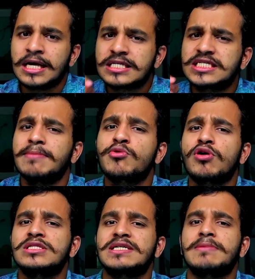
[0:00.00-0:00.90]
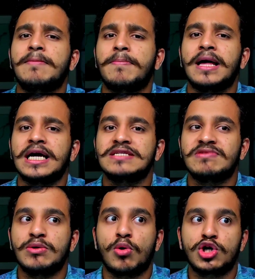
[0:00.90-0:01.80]
Same concept applies
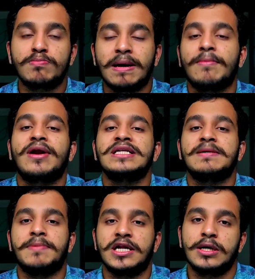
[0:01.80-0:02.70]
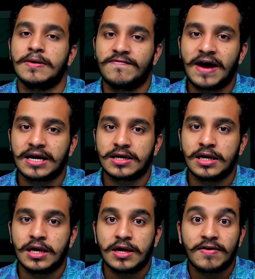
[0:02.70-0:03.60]
when you want to memorize a particular fact.